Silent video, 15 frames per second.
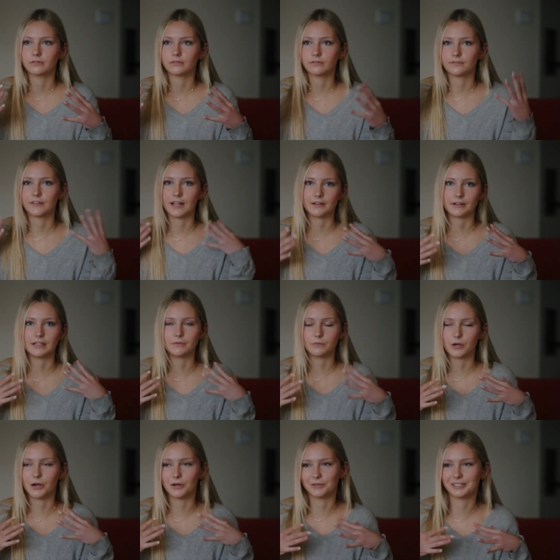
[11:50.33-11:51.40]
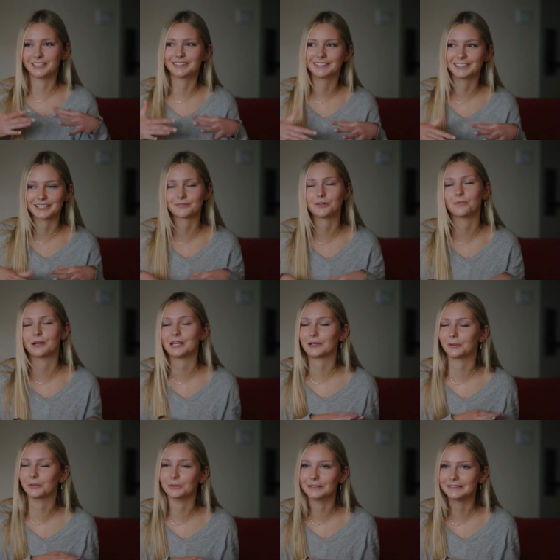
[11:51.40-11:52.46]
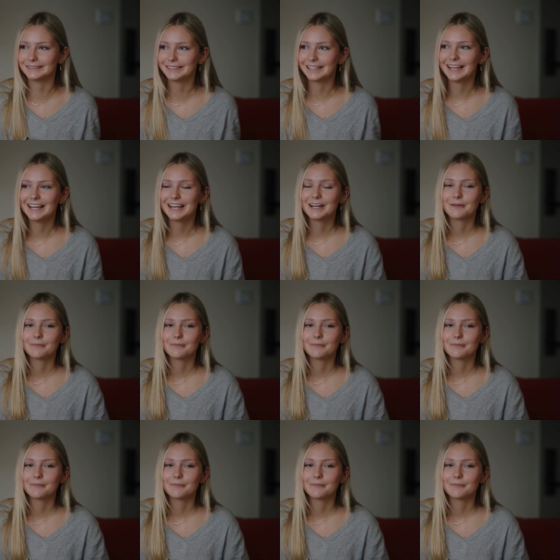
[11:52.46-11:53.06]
fairy world. That's what we call it. I